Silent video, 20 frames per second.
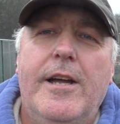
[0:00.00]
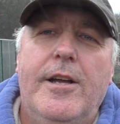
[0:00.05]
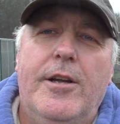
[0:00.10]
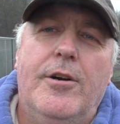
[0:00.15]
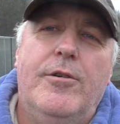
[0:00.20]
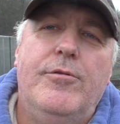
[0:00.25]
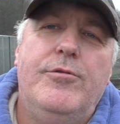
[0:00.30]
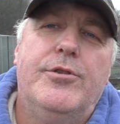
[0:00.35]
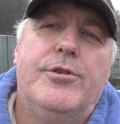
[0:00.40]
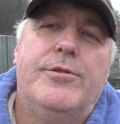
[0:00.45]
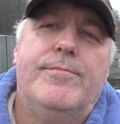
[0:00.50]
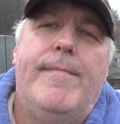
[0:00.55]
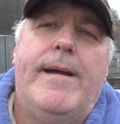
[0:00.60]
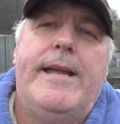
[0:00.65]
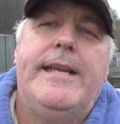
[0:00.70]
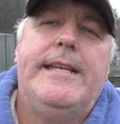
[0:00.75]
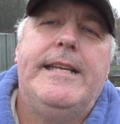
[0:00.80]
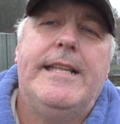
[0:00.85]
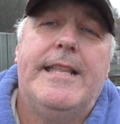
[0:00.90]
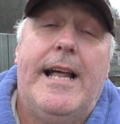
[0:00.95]
It'll just
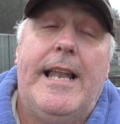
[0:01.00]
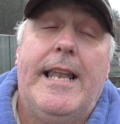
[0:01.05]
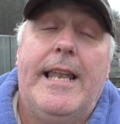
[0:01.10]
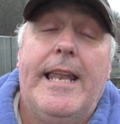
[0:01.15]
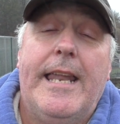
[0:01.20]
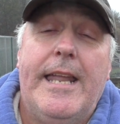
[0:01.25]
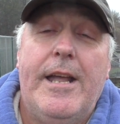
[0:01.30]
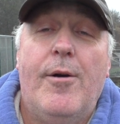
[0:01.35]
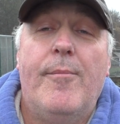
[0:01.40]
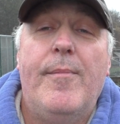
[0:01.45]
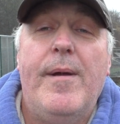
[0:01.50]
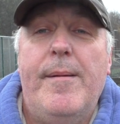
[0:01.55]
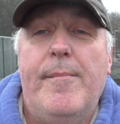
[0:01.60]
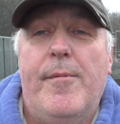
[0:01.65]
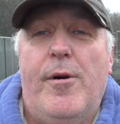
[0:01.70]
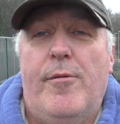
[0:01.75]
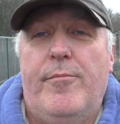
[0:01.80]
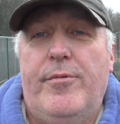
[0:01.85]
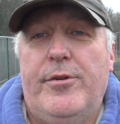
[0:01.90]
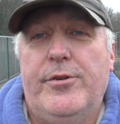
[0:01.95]
make you that little bit
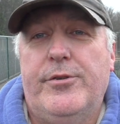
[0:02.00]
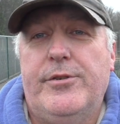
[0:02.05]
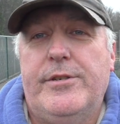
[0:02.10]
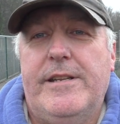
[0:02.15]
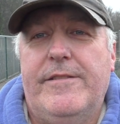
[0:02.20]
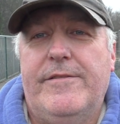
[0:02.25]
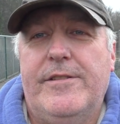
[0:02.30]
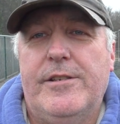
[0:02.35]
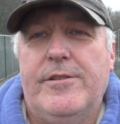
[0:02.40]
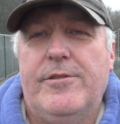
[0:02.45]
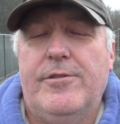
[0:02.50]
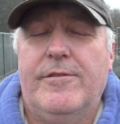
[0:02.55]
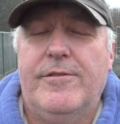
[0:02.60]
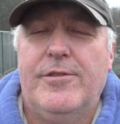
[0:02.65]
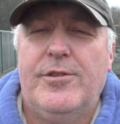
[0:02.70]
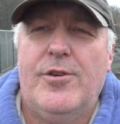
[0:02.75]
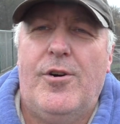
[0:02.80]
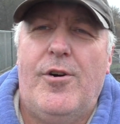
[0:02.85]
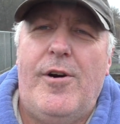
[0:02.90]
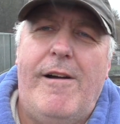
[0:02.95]
more productive and
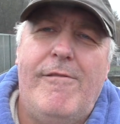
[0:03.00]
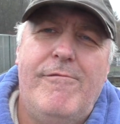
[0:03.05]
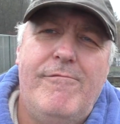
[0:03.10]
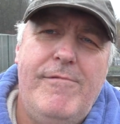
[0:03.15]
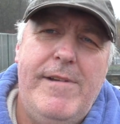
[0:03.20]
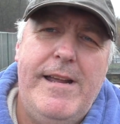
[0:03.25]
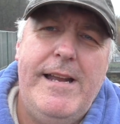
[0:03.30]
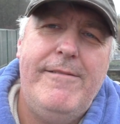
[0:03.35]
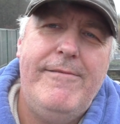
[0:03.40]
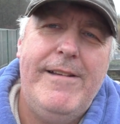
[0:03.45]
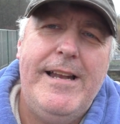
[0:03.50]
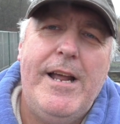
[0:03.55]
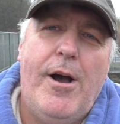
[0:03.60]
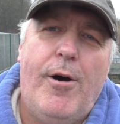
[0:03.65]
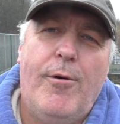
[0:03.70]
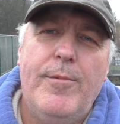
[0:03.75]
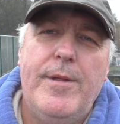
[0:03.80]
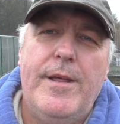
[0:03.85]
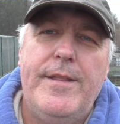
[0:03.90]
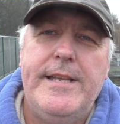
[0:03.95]
stuff. So I really
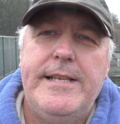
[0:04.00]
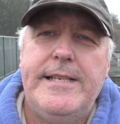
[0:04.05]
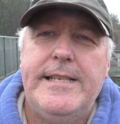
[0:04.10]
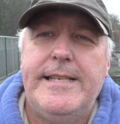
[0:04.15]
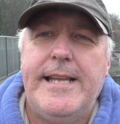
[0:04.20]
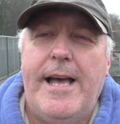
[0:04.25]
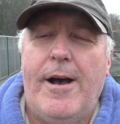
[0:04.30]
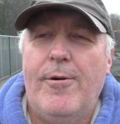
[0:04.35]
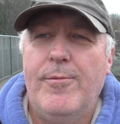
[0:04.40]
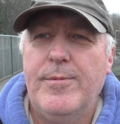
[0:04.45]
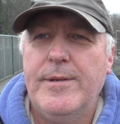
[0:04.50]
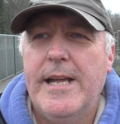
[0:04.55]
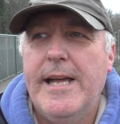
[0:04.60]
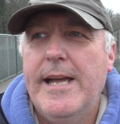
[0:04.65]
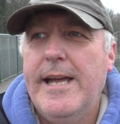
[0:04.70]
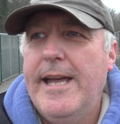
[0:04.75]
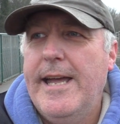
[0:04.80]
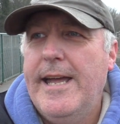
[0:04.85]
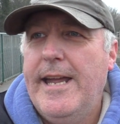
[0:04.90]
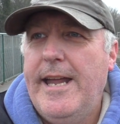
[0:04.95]
hope that this has helped.
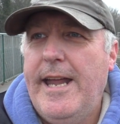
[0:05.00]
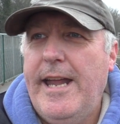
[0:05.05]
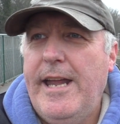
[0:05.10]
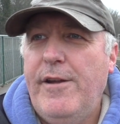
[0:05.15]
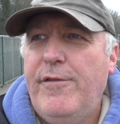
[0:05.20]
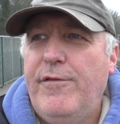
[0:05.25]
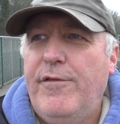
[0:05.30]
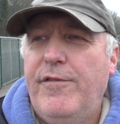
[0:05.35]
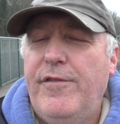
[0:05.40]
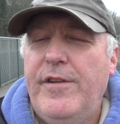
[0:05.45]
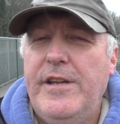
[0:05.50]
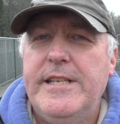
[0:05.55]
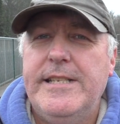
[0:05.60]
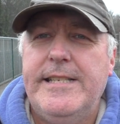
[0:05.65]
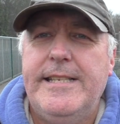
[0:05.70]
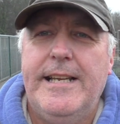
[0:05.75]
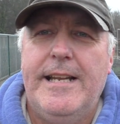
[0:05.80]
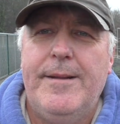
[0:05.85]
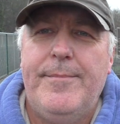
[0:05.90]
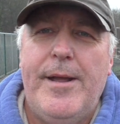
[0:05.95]
If you're
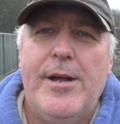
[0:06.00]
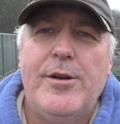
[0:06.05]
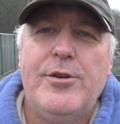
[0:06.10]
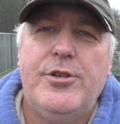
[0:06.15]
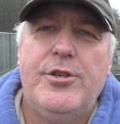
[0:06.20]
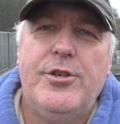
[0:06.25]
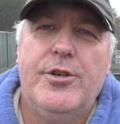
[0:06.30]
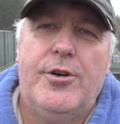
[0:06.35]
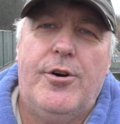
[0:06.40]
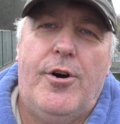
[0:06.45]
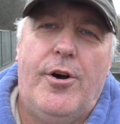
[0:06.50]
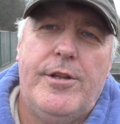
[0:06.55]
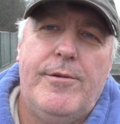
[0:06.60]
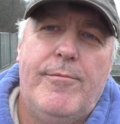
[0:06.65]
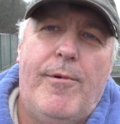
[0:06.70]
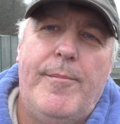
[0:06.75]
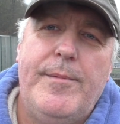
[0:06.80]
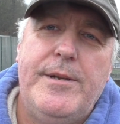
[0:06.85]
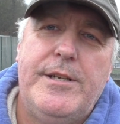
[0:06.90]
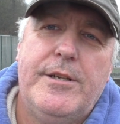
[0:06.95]
still a bit unsure, or
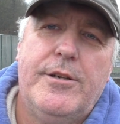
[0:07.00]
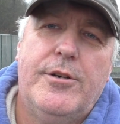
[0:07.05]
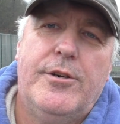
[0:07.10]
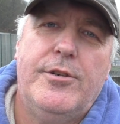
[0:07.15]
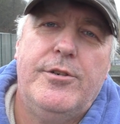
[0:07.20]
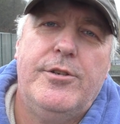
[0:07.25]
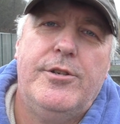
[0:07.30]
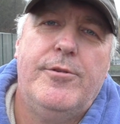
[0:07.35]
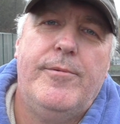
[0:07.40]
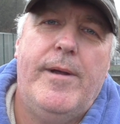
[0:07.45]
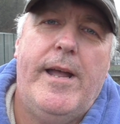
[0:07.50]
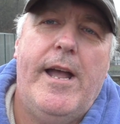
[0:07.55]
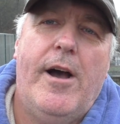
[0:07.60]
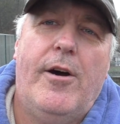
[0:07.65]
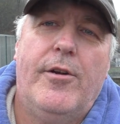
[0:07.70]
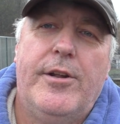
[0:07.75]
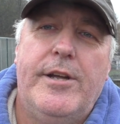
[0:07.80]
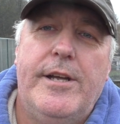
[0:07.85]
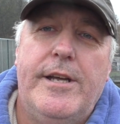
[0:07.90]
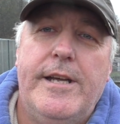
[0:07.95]
you want me to go and do it
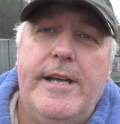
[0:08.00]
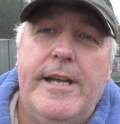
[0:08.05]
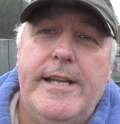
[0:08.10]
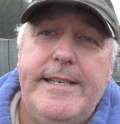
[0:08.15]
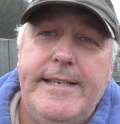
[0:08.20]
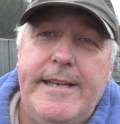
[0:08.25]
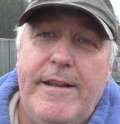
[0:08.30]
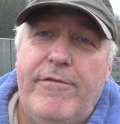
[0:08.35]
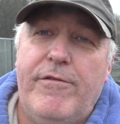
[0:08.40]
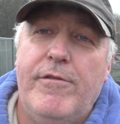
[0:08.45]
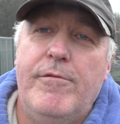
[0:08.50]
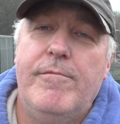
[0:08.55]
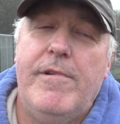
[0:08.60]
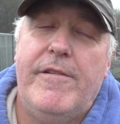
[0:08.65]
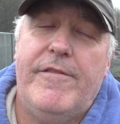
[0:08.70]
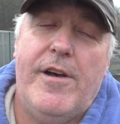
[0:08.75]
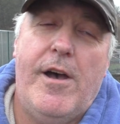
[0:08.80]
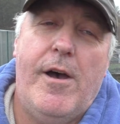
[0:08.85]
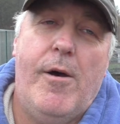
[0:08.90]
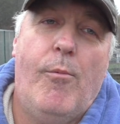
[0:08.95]
on a different
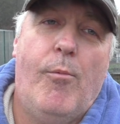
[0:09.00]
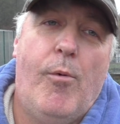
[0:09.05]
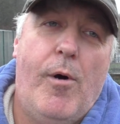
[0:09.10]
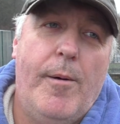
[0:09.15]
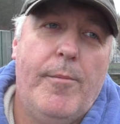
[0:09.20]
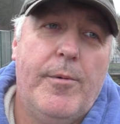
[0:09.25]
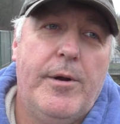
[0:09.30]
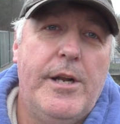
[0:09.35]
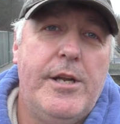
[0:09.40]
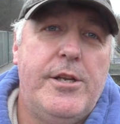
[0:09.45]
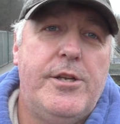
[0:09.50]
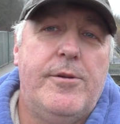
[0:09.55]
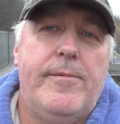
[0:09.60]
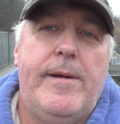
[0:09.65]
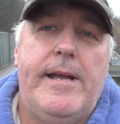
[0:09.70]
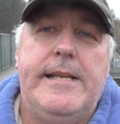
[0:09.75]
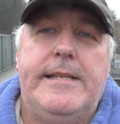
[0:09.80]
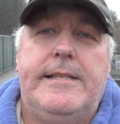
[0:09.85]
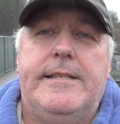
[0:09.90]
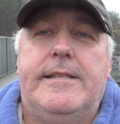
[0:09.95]
river, what I'm going to
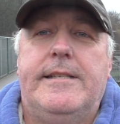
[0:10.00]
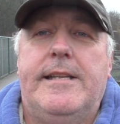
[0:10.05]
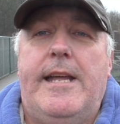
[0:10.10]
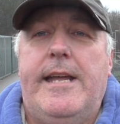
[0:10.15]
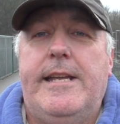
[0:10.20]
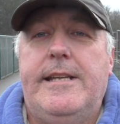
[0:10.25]
do is